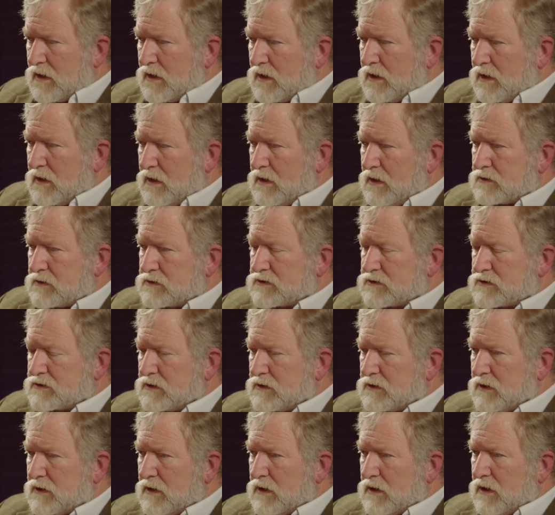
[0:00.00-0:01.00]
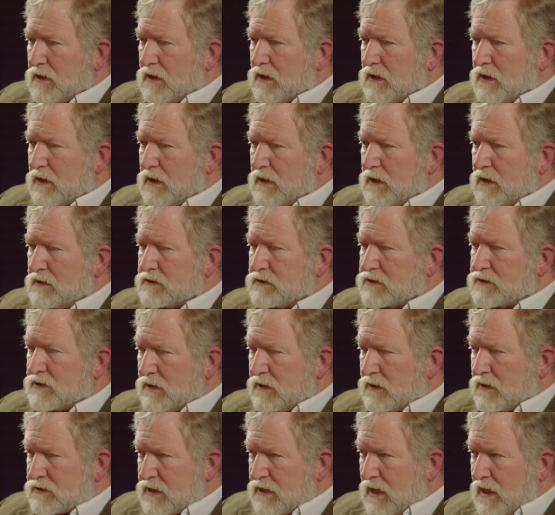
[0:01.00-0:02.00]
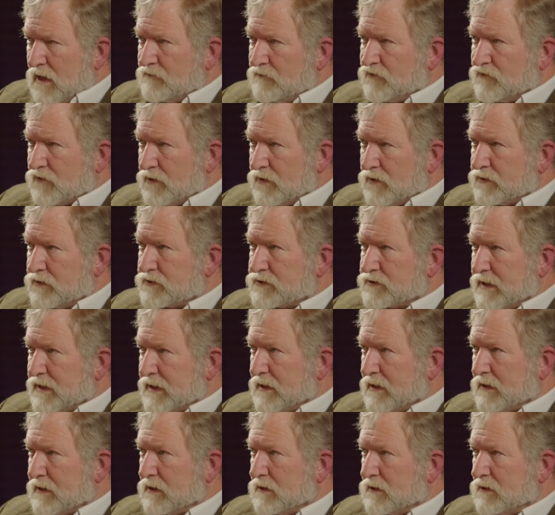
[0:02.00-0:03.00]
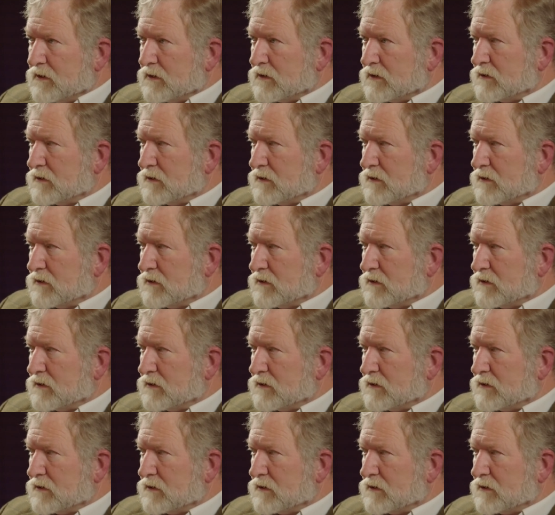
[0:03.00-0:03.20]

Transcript: it's a time for understanding.